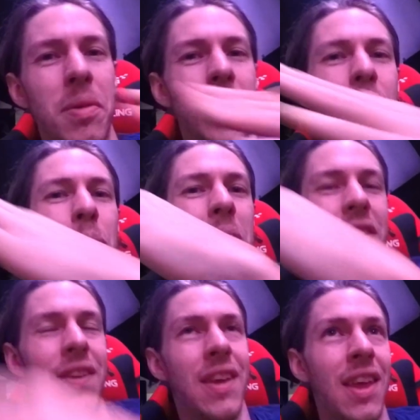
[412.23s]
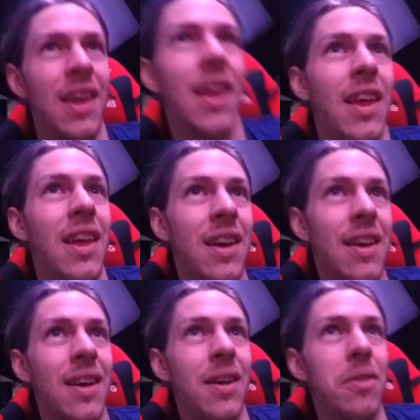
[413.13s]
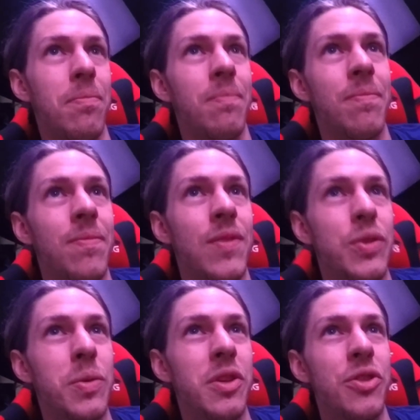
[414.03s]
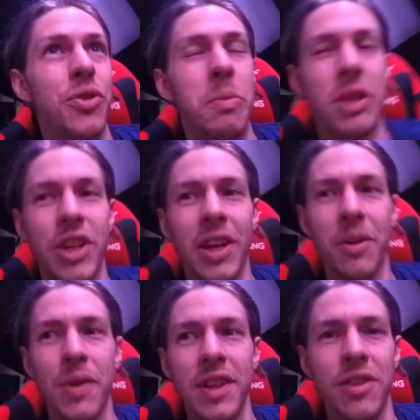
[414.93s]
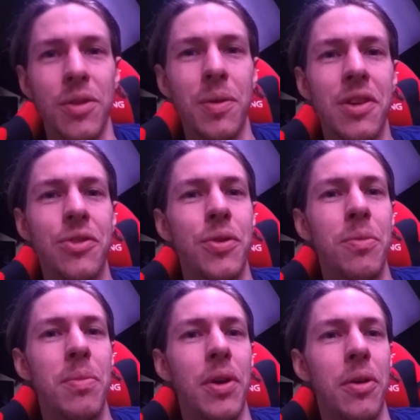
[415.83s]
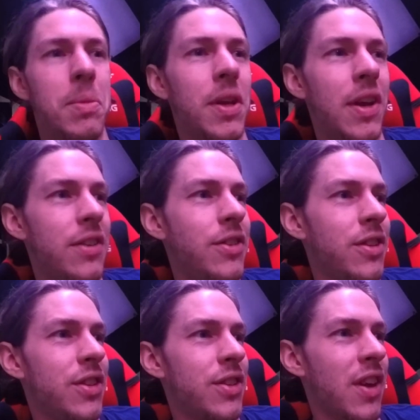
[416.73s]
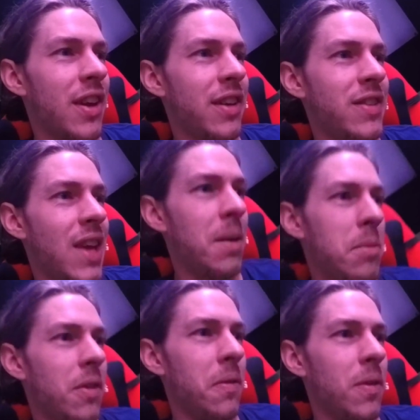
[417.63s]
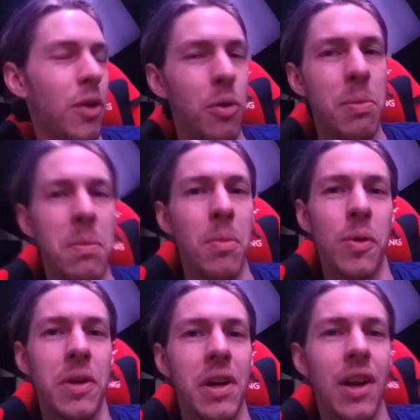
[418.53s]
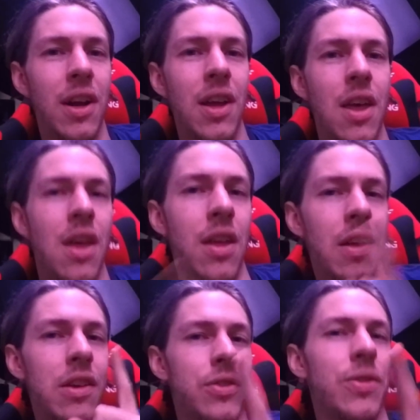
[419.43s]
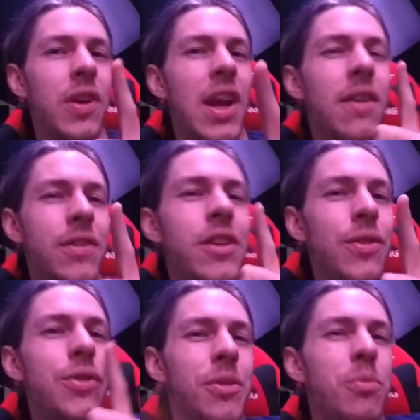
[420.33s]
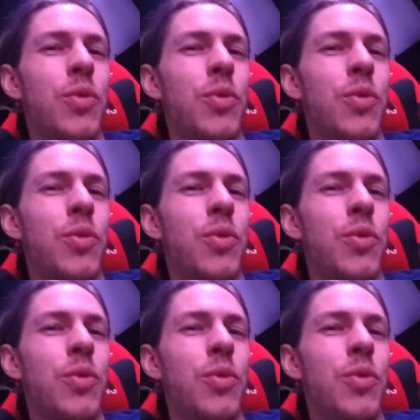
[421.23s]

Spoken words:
little bit. There's only so much I can really do in this room, but it'd be nice to just kind of tame it a little bit more. So I'm going to have to do some